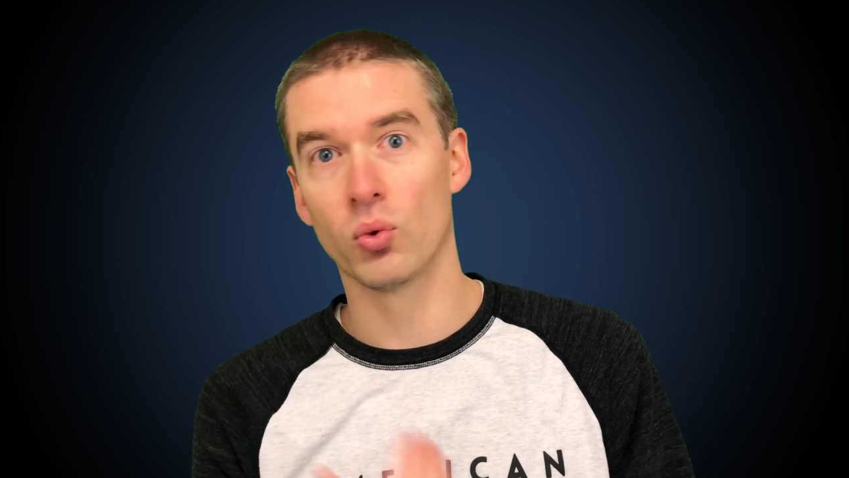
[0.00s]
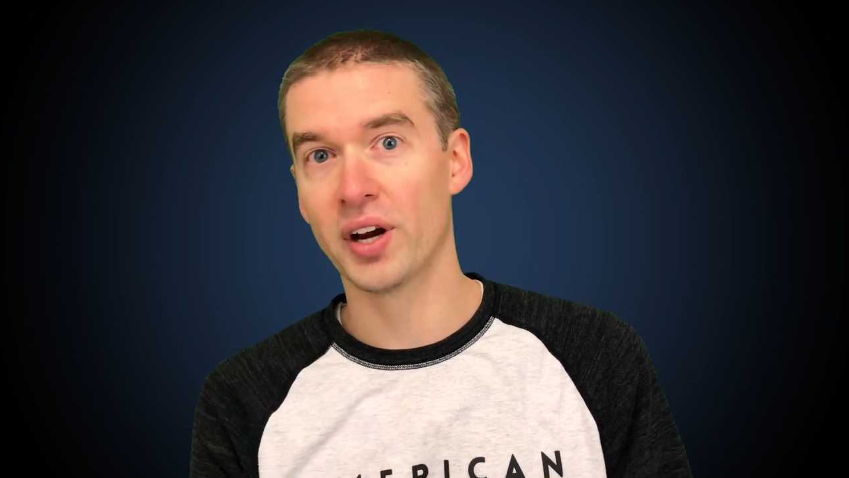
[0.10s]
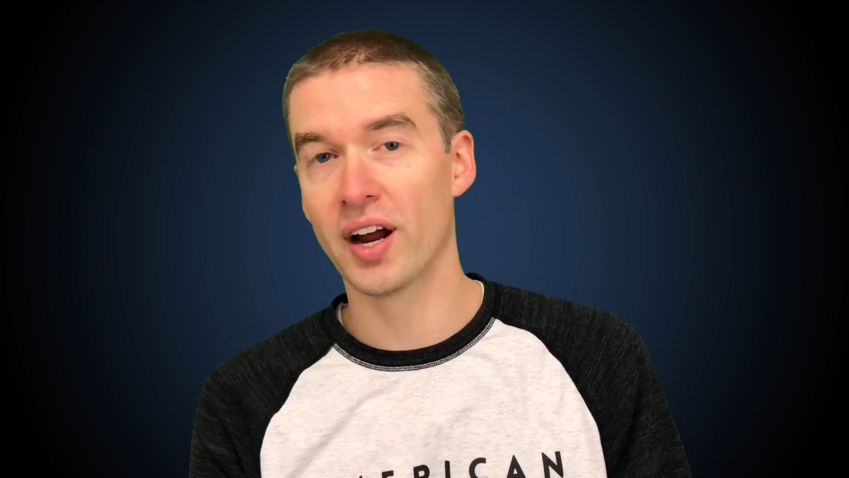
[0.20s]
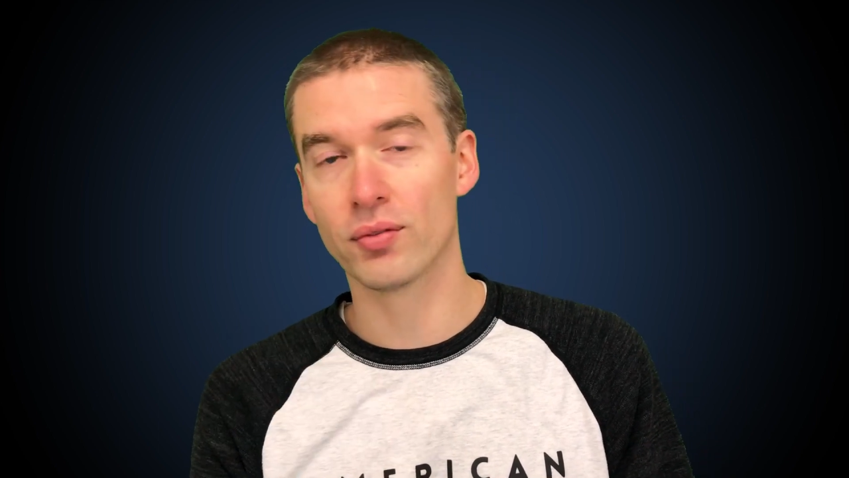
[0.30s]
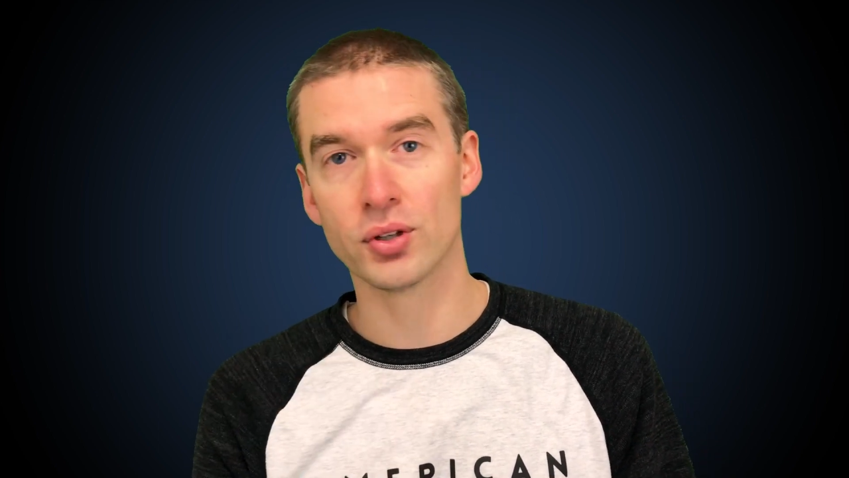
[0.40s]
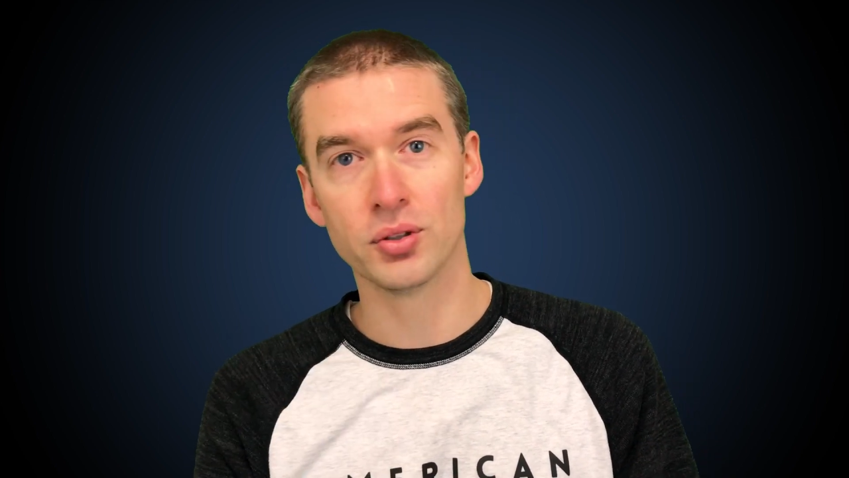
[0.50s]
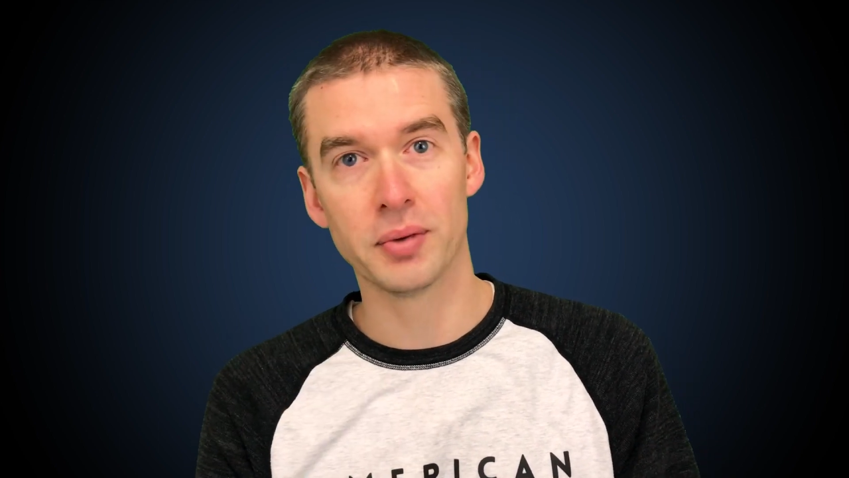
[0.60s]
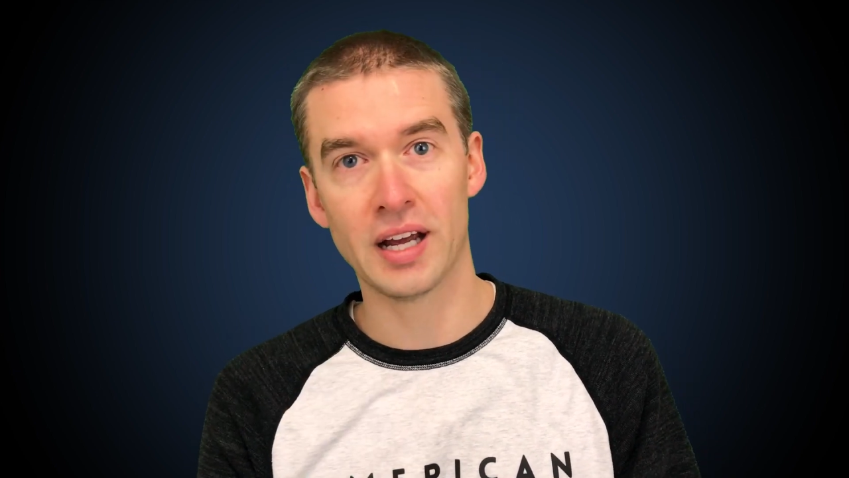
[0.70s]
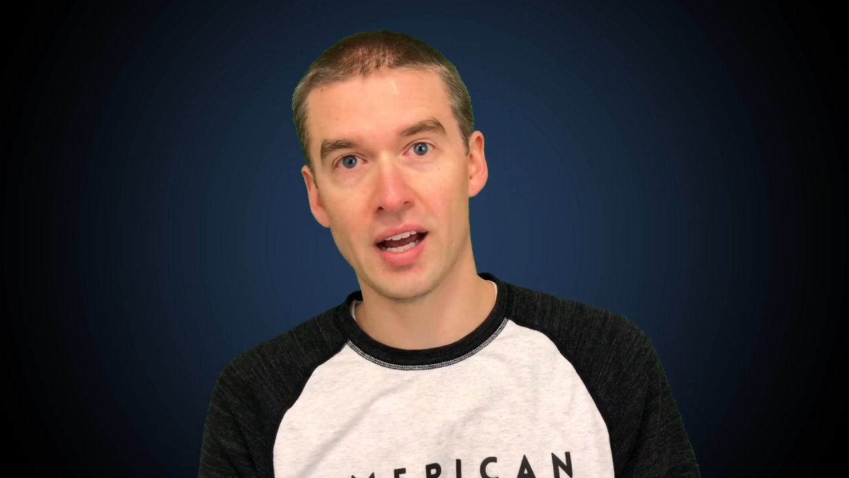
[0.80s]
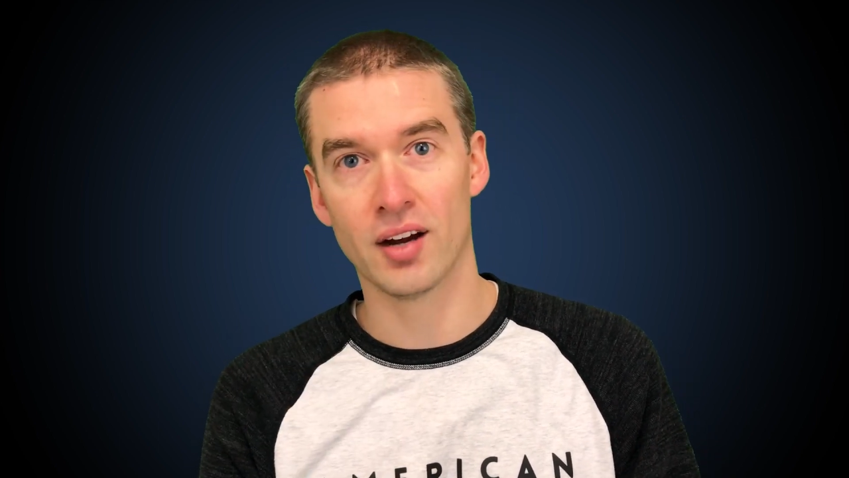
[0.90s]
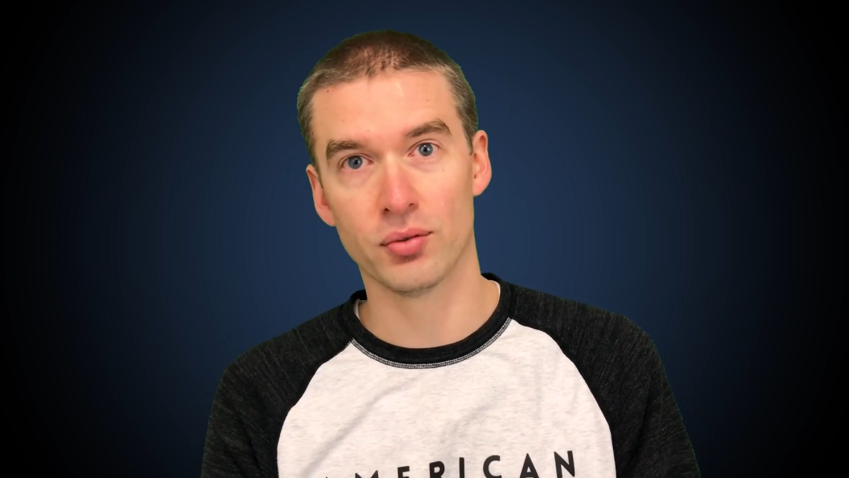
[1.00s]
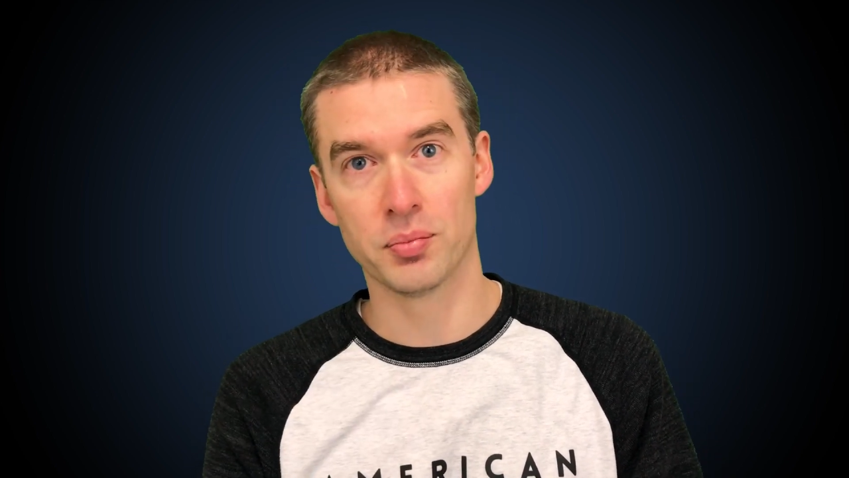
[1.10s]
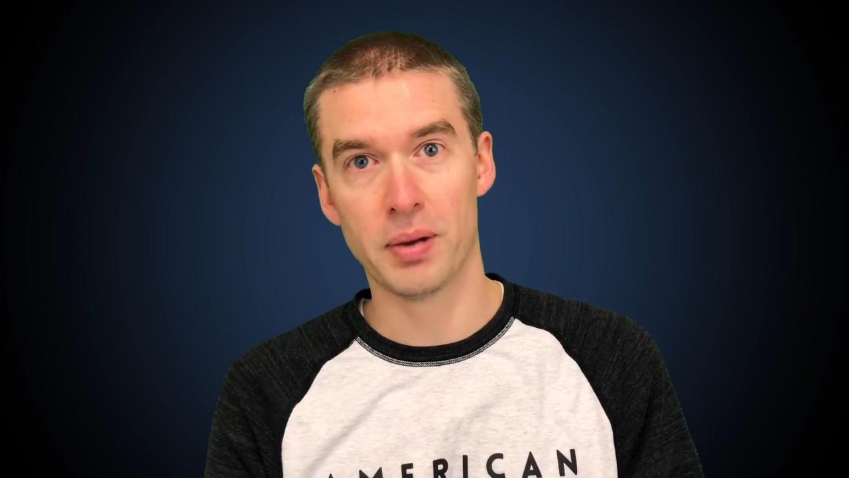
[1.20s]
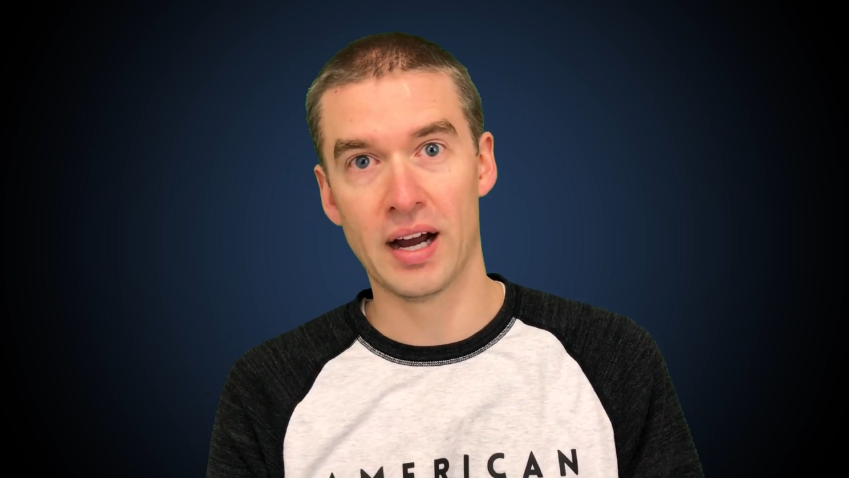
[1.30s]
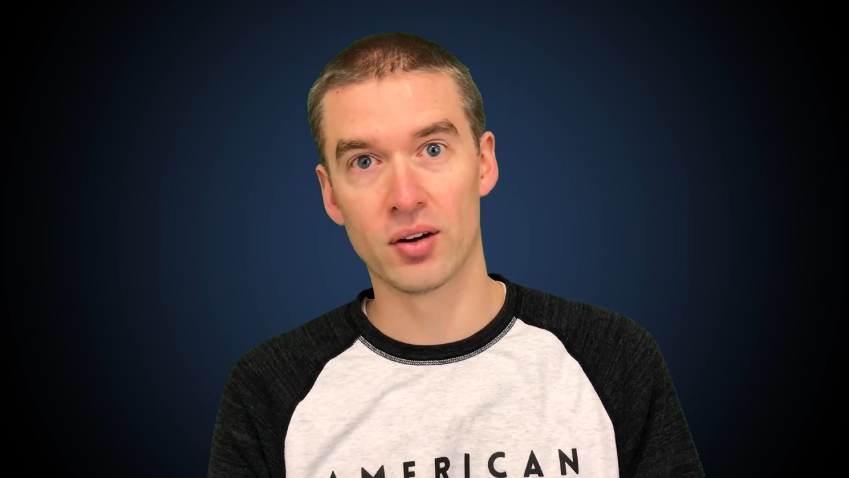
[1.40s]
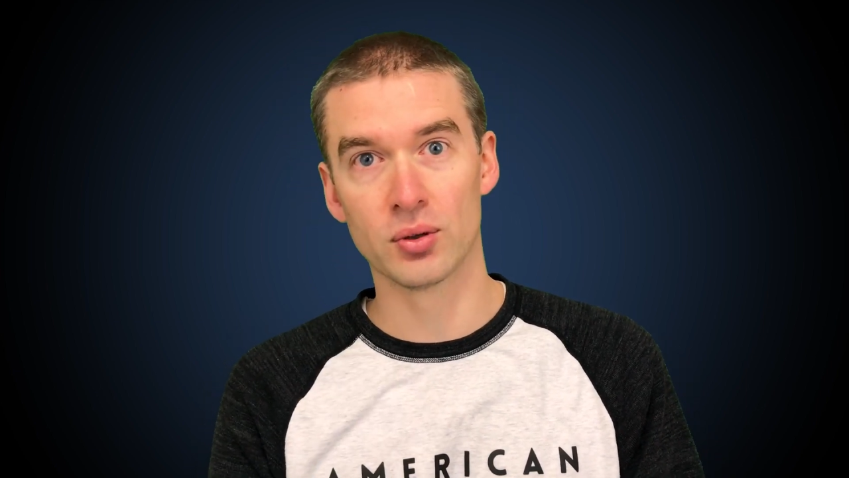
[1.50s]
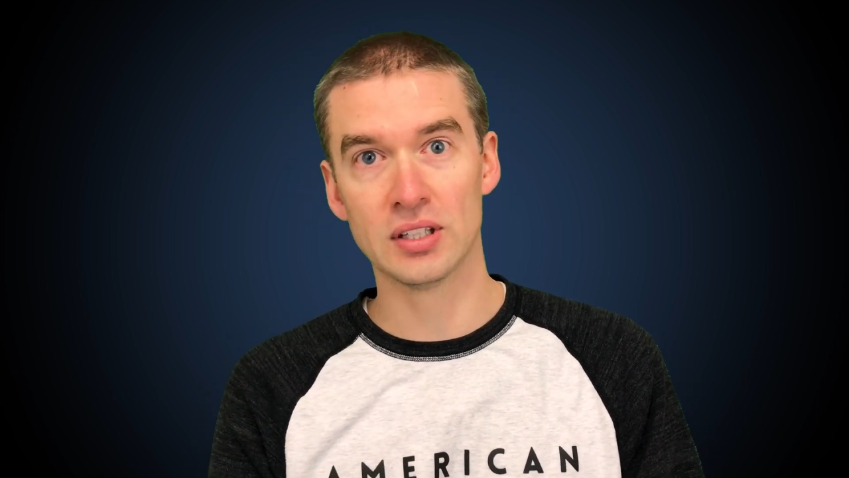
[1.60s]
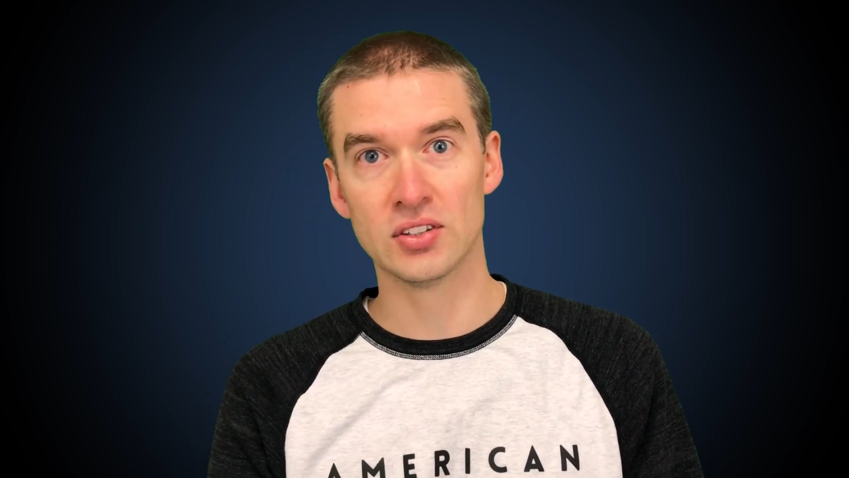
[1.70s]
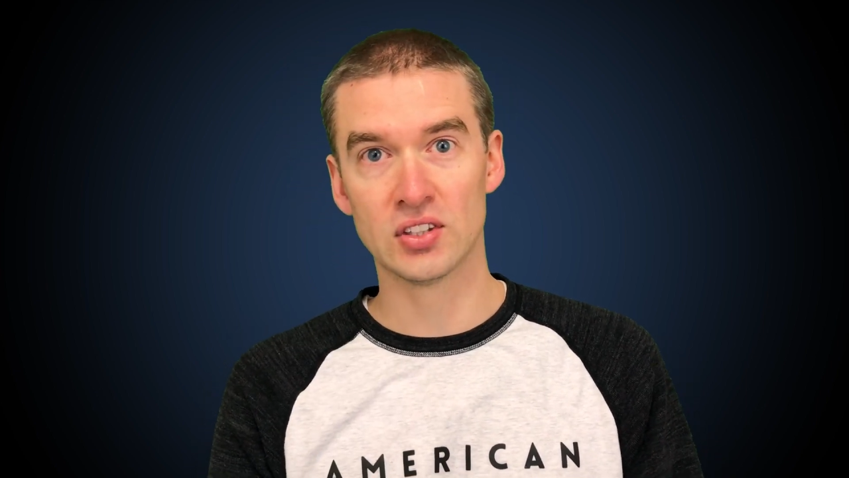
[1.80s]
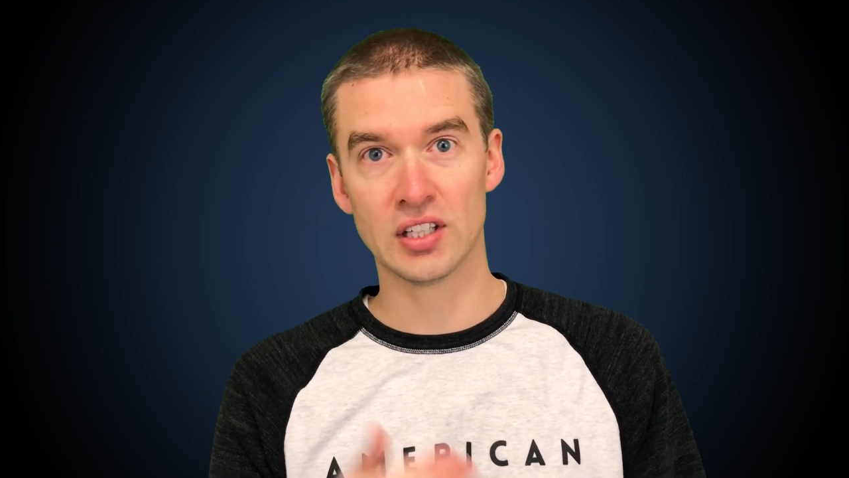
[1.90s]
whatever you may have with
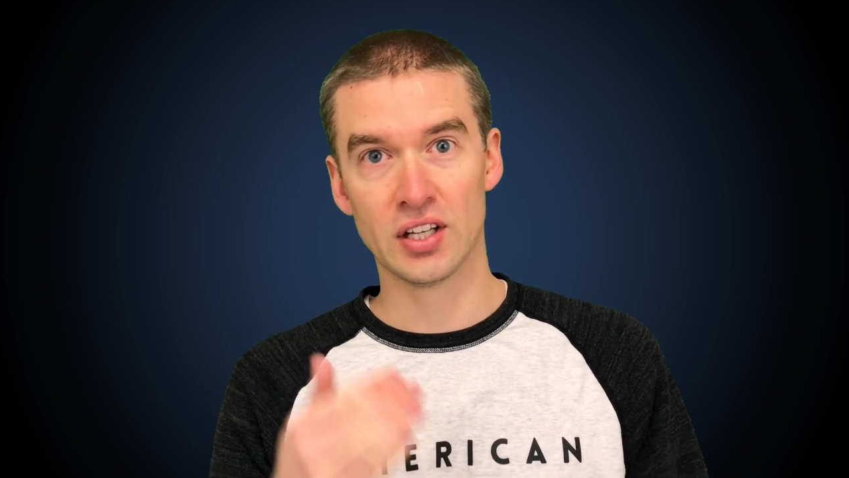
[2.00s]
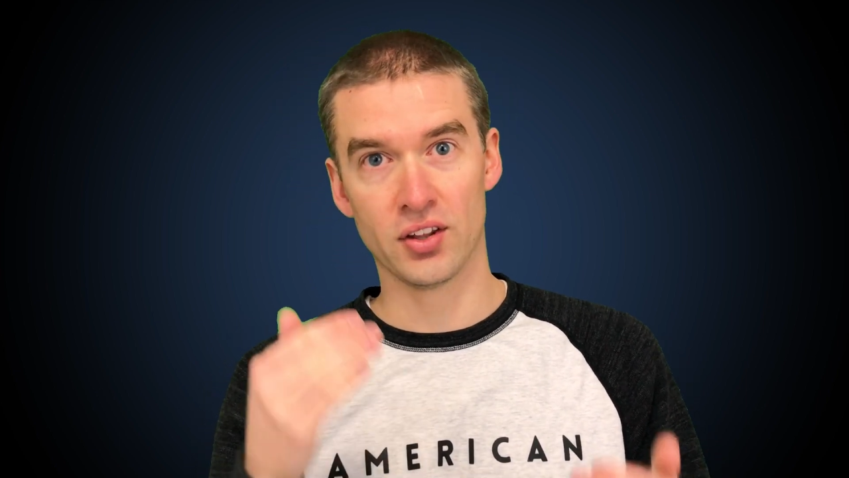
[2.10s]
batteries,